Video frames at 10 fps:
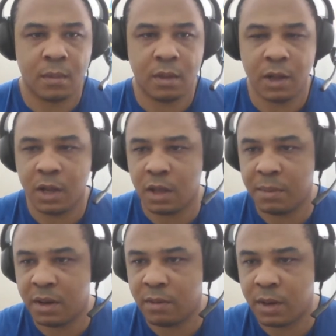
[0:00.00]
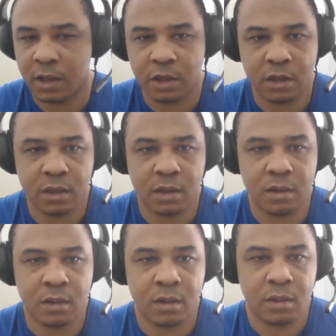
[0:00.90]
3, comma, direction,
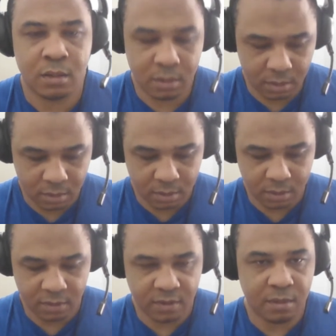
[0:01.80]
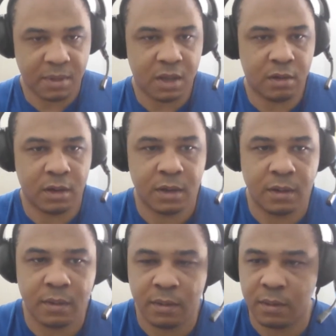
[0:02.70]
semicolon.
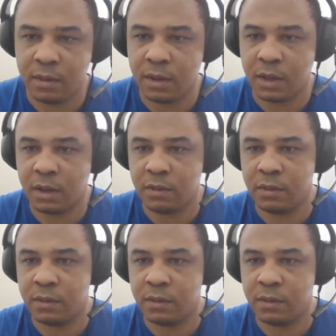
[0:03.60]
Okay, cool.